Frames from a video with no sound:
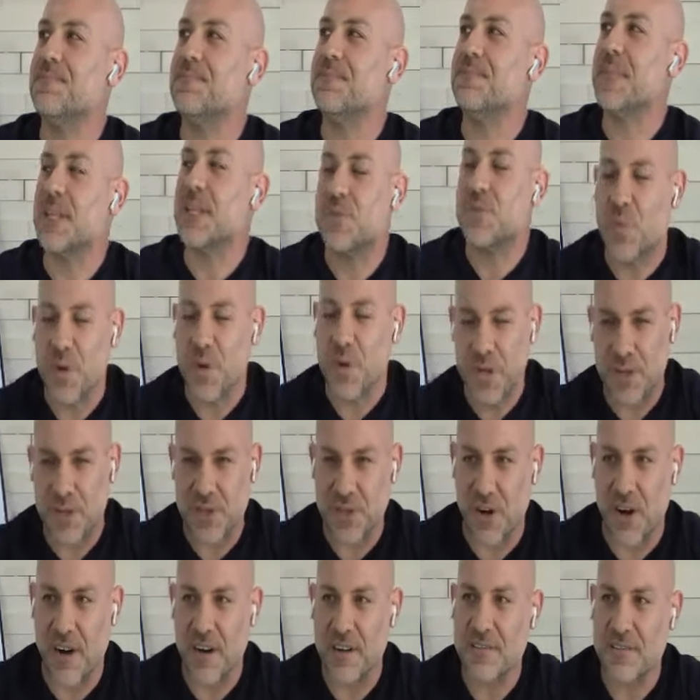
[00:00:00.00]
that's where you
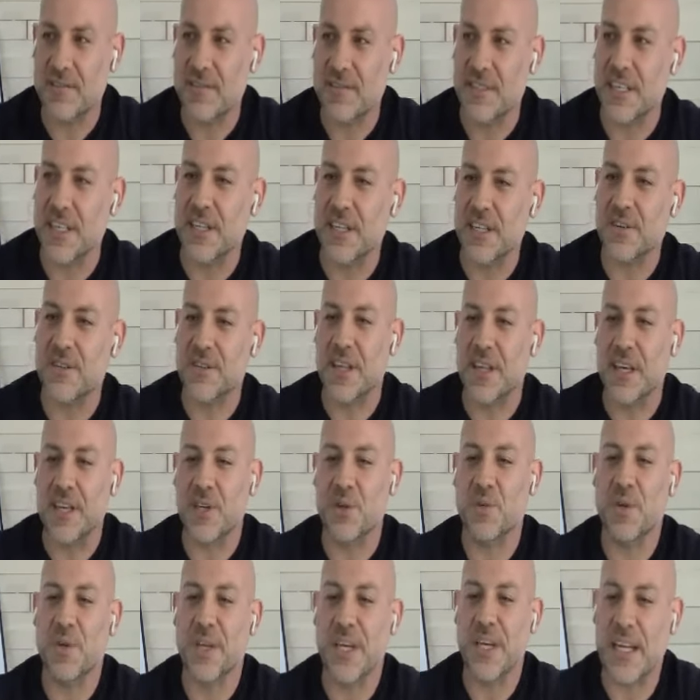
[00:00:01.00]
start. That
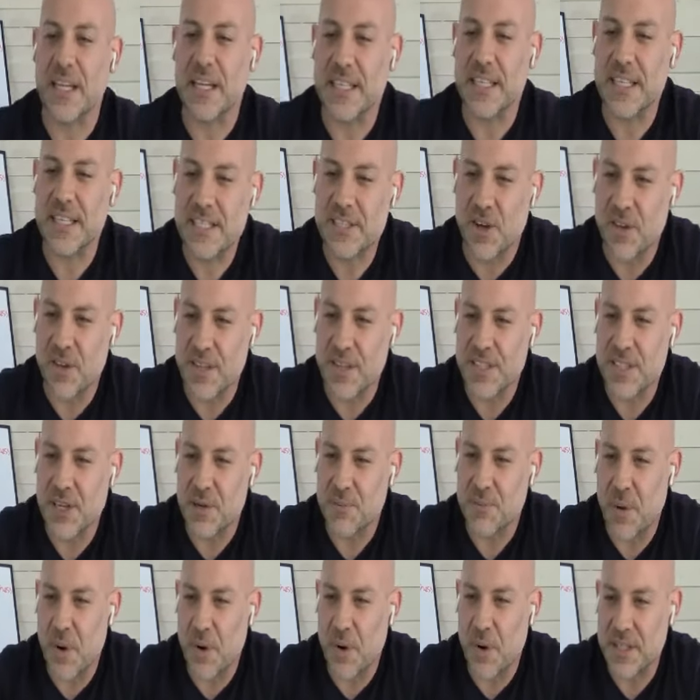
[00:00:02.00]
you need at least all these
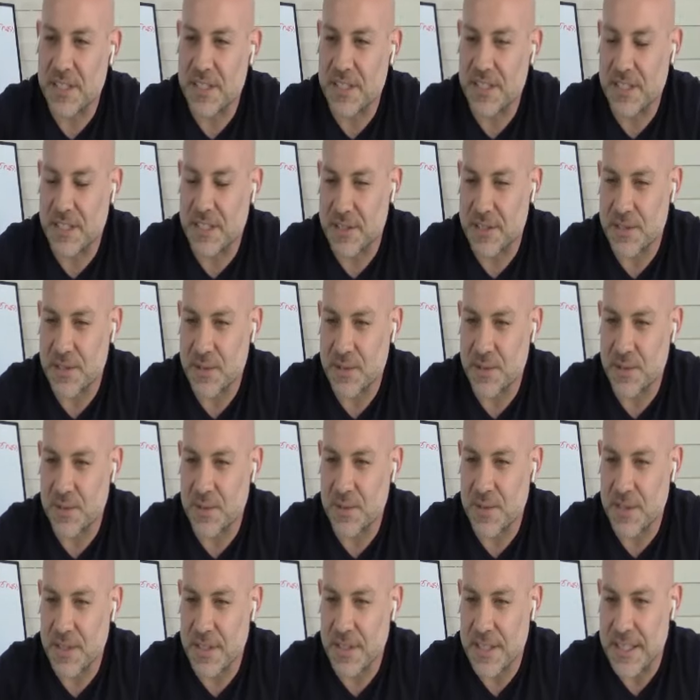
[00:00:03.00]
components
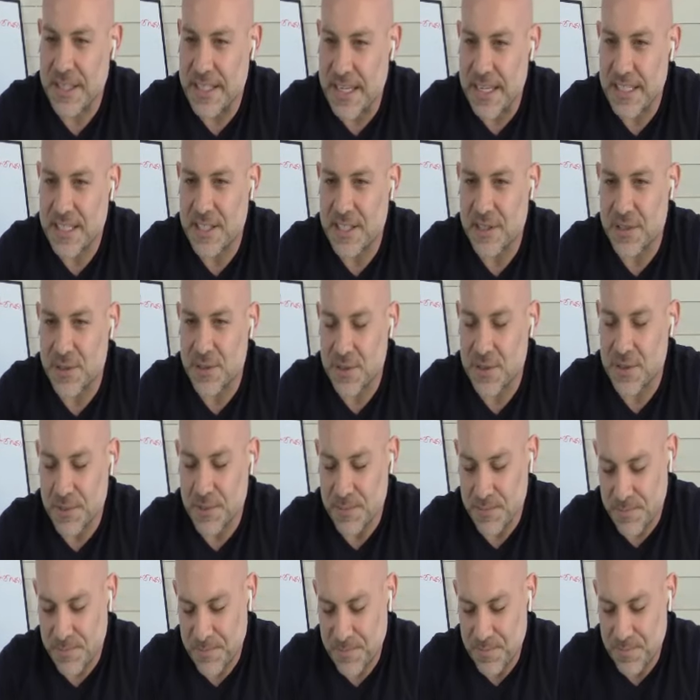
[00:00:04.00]
to get to
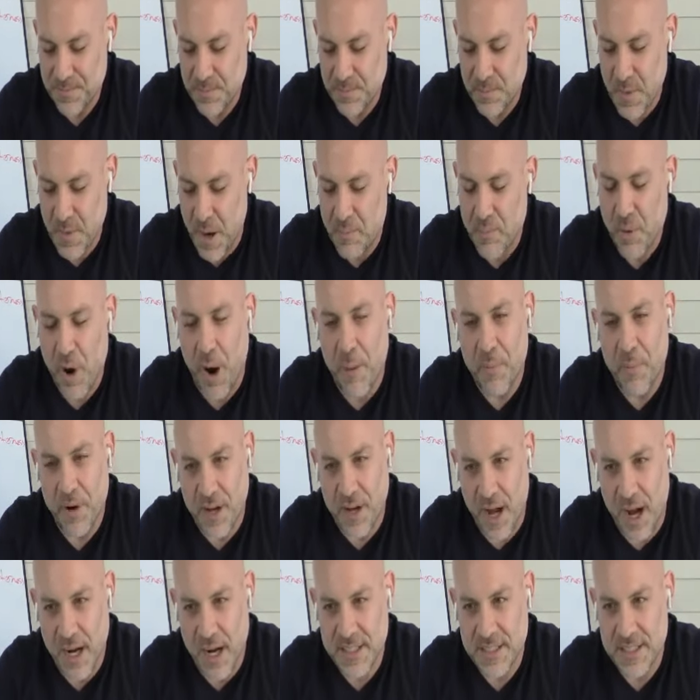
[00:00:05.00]
a proper
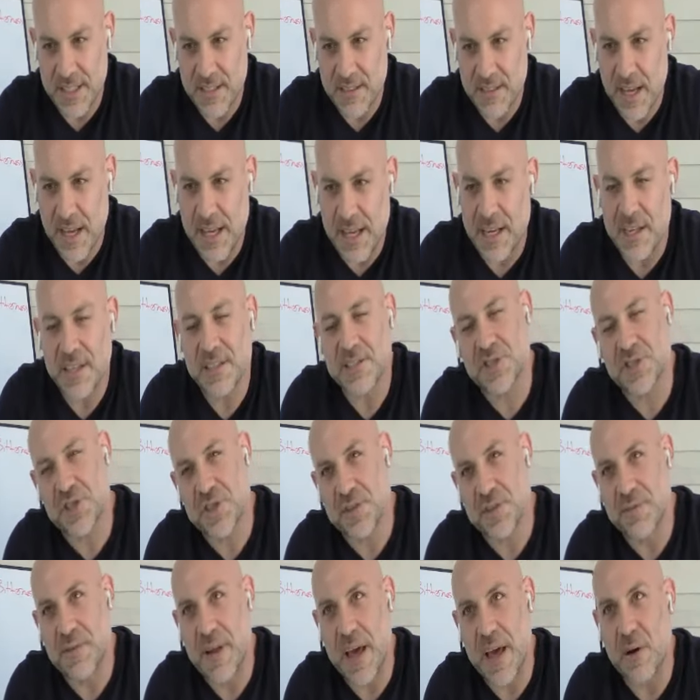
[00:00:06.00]
cocktail, and it
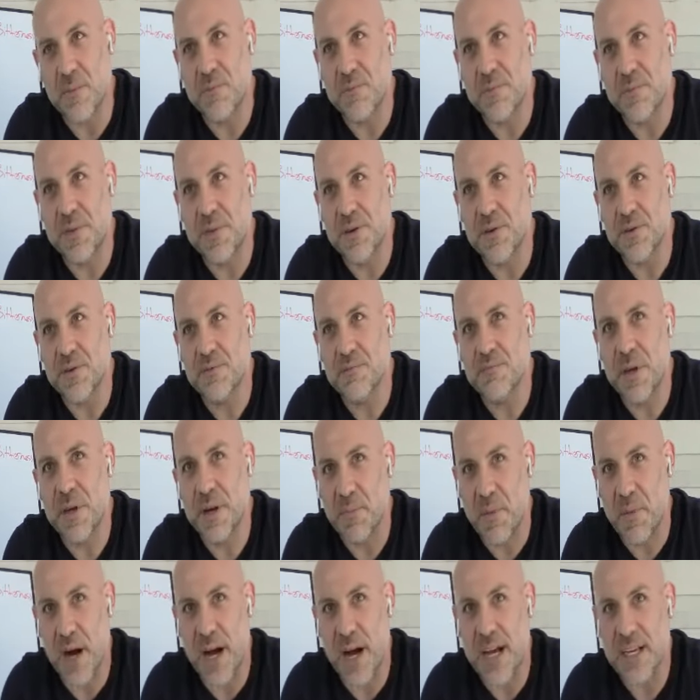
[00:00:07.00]
should help you
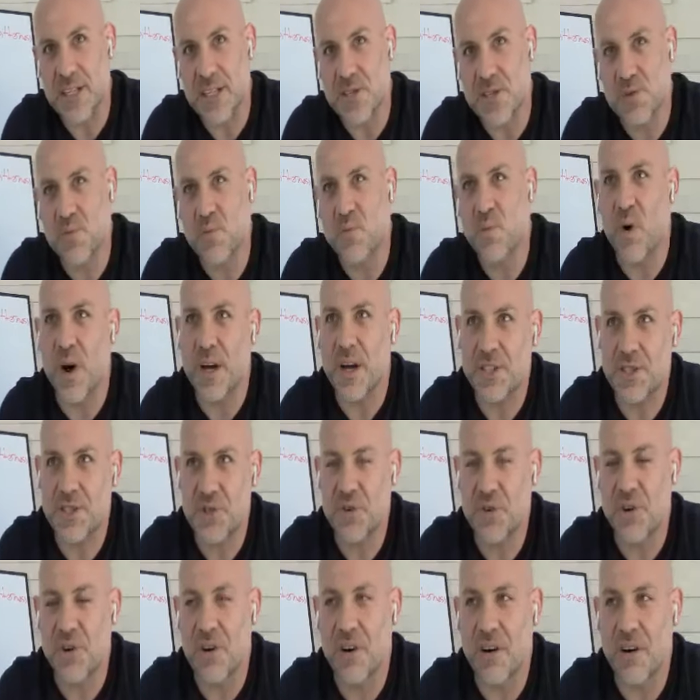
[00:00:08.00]
minimize what
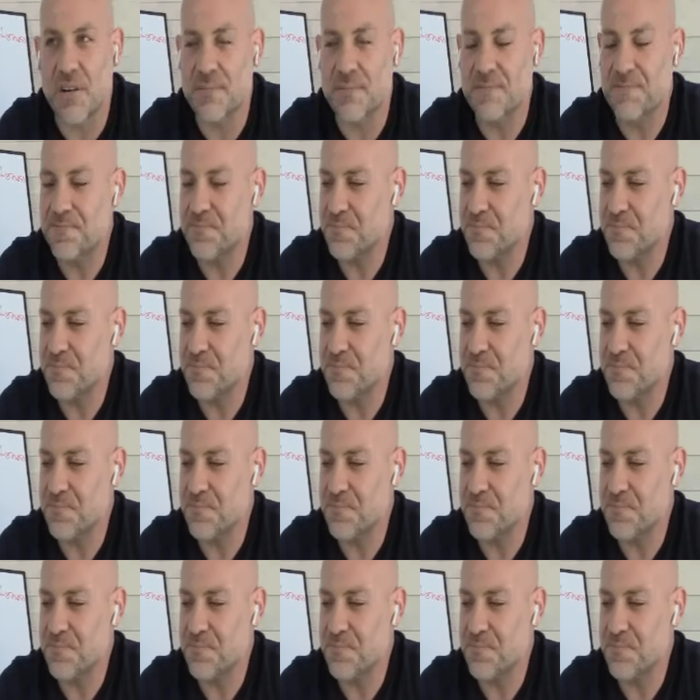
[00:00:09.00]
your